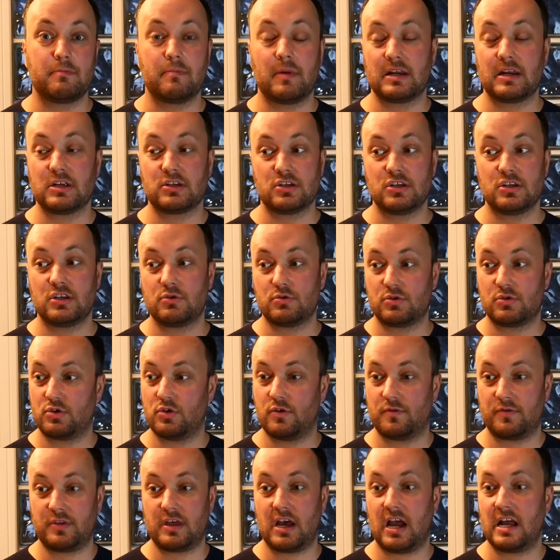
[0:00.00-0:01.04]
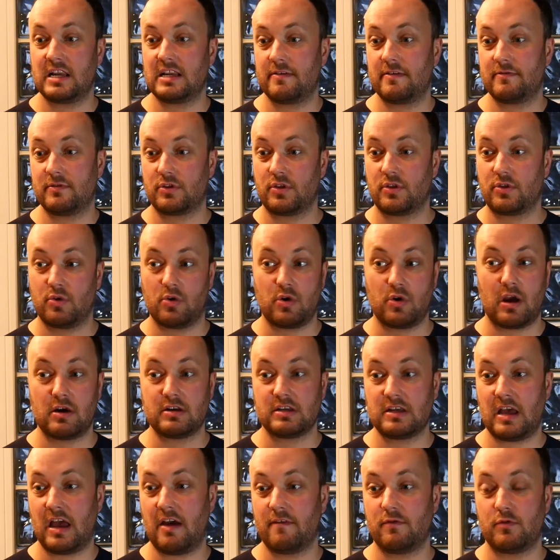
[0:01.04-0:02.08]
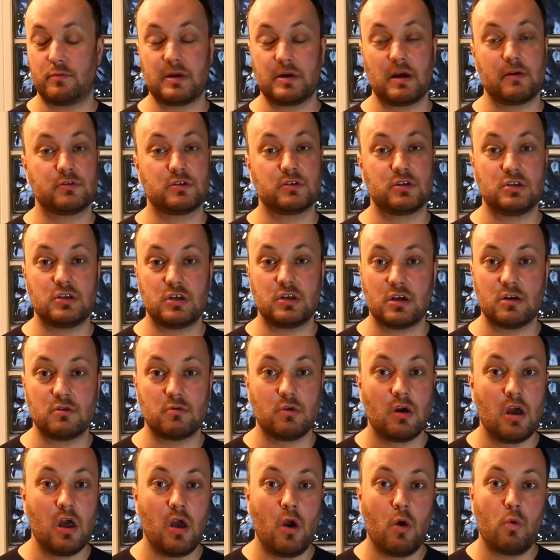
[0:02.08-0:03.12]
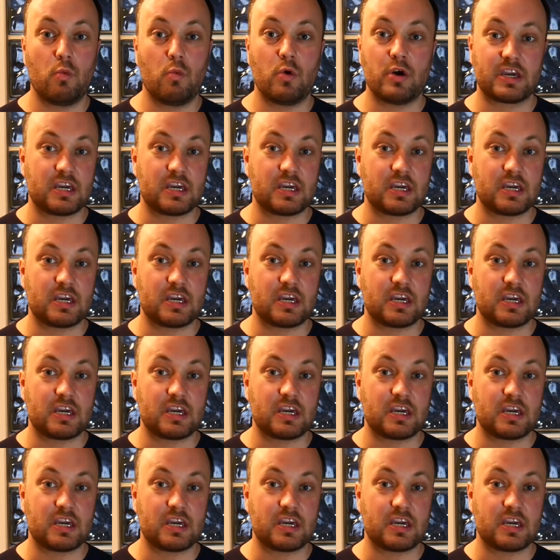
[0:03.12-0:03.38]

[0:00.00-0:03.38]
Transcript: I managed to do stuff that I never thought I'd ever be able to do,